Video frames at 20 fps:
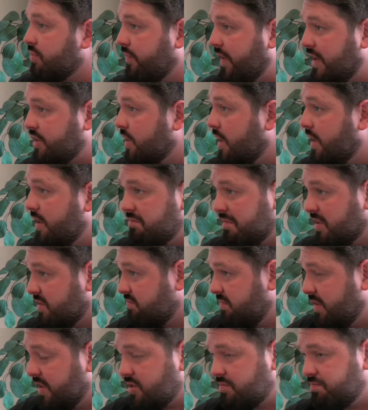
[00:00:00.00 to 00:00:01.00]
professionally.
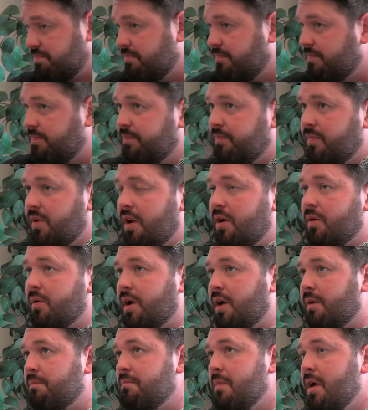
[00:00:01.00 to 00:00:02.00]
It's, it's you know,
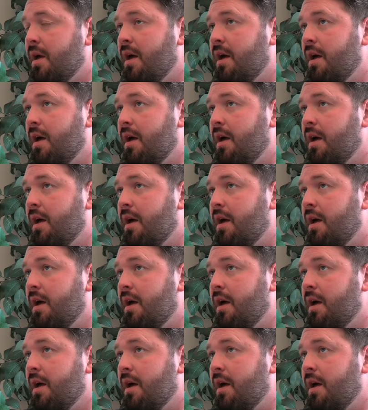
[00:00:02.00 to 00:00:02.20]
um,